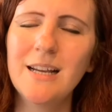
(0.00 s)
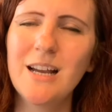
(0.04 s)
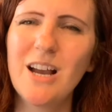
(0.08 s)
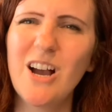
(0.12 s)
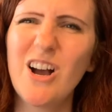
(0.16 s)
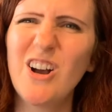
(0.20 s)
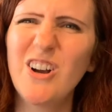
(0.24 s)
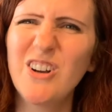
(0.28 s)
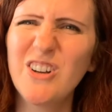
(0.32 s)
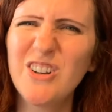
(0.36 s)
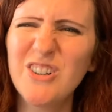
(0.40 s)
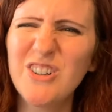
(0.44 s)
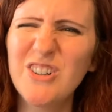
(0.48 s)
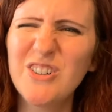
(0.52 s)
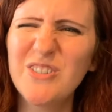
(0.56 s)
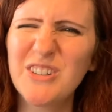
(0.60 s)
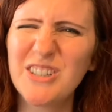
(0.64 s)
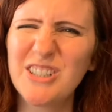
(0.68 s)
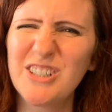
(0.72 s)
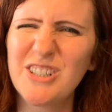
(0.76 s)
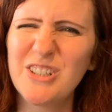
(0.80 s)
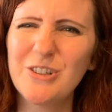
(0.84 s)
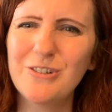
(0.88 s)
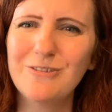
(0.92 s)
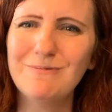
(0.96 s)
I'll go over
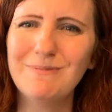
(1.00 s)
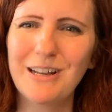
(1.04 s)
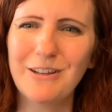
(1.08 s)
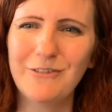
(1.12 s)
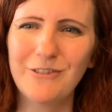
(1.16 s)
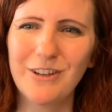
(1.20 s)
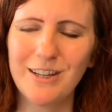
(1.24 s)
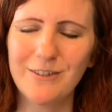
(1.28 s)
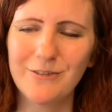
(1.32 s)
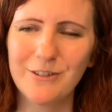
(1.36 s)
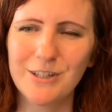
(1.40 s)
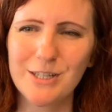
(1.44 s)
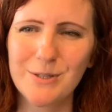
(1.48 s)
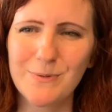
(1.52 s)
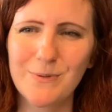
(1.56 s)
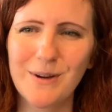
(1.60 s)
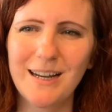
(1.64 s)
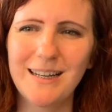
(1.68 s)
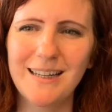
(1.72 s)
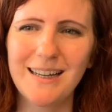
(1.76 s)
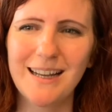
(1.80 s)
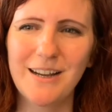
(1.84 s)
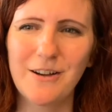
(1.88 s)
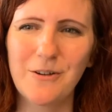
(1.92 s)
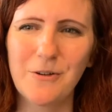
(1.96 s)
two of my favorites right
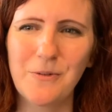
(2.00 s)
now.